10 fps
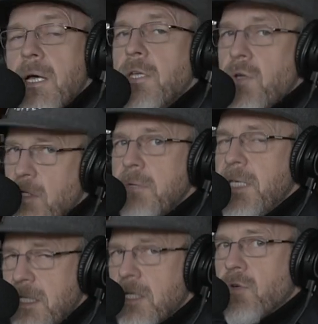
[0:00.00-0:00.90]
you're going to
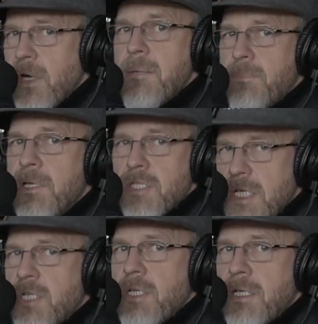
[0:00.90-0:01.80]
be in a great
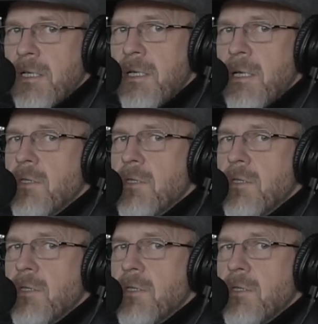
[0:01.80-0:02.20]
position